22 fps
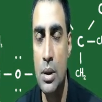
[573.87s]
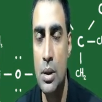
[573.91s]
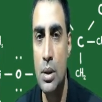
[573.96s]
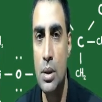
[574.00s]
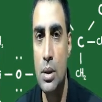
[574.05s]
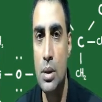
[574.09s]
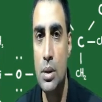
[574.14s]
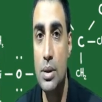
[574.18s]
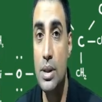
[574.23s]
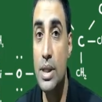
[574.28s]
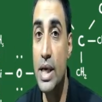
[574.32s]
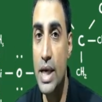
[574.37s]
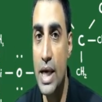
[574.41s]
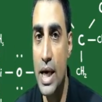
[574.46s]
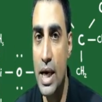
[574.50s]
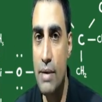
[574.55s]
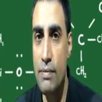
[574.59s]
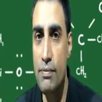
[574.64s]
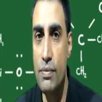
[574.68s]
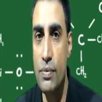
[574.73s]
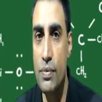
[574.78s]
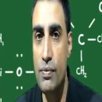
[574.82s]
They
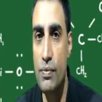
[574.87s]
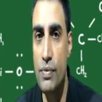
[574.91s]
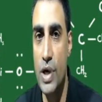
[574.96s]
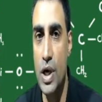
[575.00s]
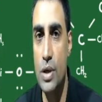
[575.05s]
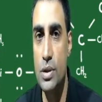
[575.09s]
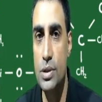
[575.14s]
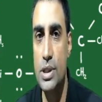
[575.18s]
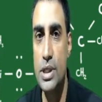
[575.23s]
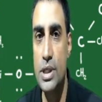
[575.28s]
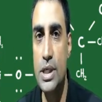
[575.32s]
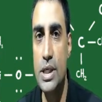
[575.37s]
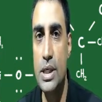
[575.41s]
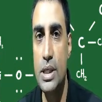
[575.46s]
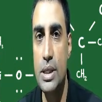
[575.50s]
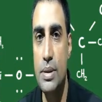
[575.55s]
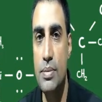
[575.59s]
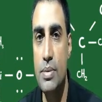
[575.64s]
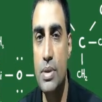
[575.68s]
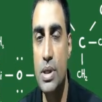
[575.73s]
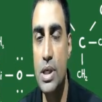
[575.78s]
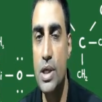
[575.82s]
have velocity
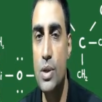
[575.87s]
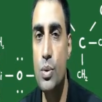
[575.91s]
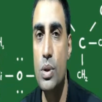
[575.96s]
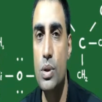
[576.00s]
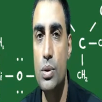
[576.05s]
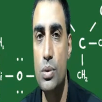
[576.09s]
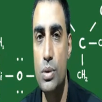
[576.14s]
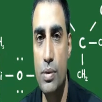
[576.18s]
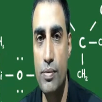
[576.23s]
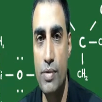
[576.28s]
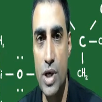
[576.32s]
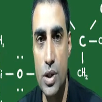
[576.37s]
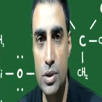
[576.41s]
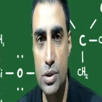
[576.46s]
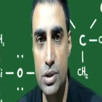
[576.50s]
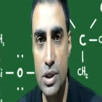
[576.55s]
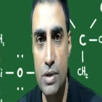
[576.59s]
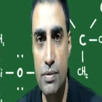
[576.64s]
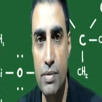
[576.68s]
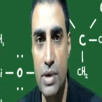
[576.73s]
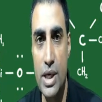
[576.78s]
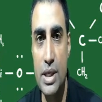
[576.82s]
equal to the velocity
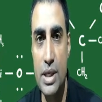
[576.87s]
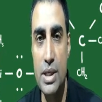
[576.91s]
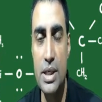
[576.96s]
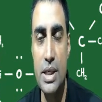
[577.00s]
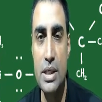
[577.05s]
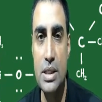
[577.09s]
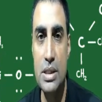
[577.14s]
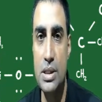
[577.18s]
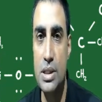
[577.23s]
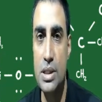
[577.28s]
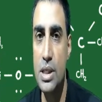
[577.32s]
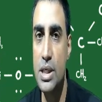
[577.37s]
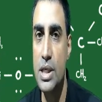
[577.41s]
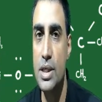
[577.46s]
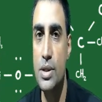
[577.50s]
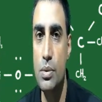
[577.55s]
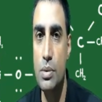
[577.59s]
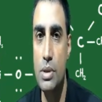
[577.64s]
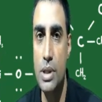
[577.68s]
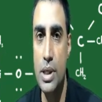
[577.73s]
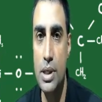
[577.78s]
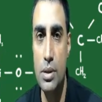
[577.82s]
of light, that is 3
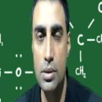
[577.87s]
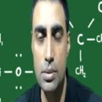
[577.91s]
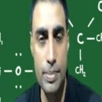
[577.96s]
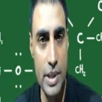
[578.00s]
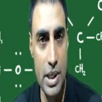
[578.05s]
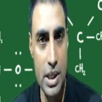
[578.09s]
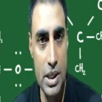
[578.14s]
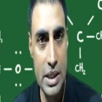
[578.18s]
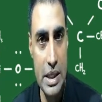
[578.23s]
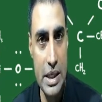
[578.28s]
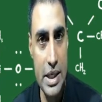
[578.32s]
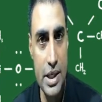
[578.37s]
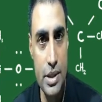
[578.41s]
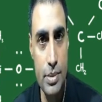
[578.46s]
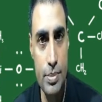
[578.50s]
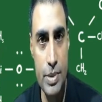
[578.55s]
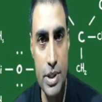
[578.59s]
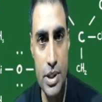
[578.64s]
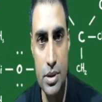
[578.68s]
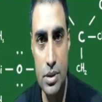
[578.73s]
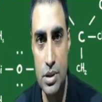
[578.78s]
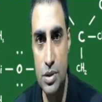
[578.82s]
into 10 to the power 8
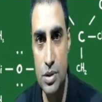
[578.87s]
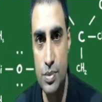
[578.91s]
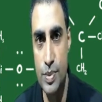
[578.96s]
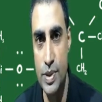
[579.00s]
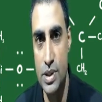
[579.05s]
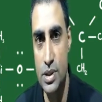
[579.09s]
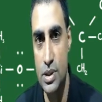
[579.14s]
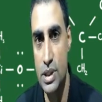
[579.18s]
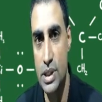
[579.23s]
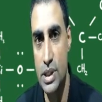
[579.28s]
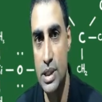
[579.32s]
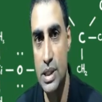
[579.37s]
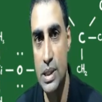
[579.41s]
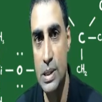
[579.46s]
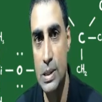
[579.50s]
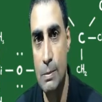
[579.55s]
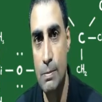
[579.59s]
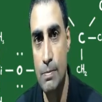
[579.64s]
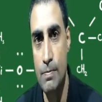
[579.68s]
meters per second.